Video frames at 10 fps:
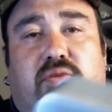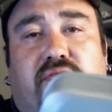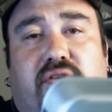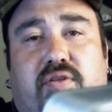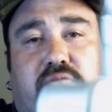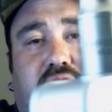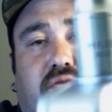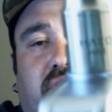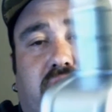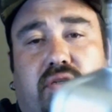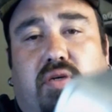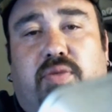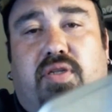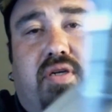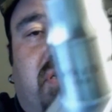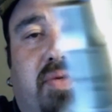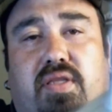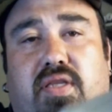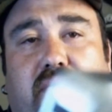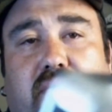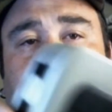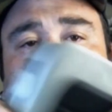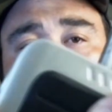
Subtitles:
videos before, you saw me talk about that one.